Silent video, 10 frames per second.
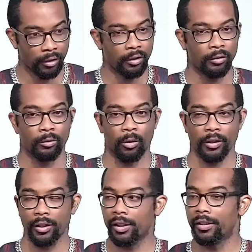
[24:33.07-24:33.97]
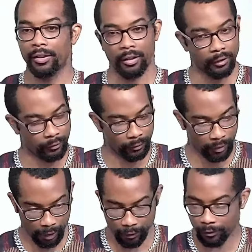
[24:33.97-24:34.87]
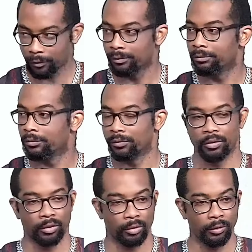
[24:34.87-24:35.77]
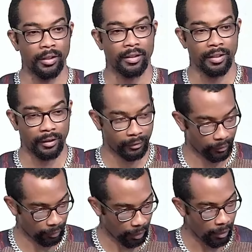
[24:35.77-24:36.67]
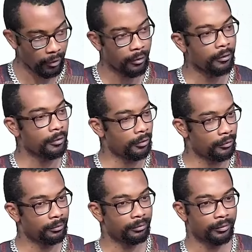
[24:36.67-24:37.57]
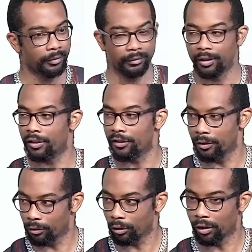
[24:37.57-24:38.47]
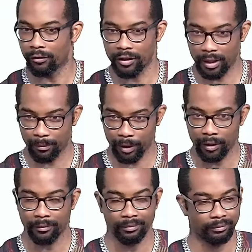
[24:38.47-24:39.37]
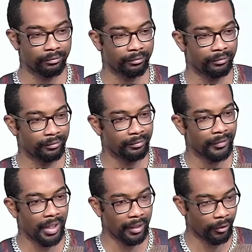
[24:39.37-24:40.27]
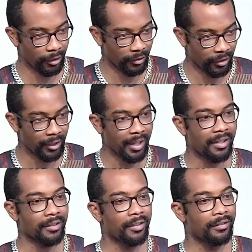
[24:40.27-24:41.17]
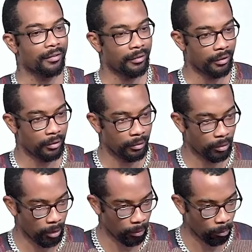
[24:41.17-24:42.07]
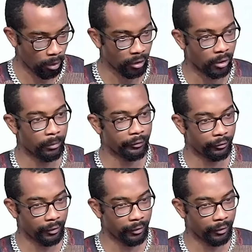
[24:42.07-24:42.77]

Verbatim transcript: One year later, round. Two years later, round. You're still struggling with the same thing. And God's still asking, do you want to be free?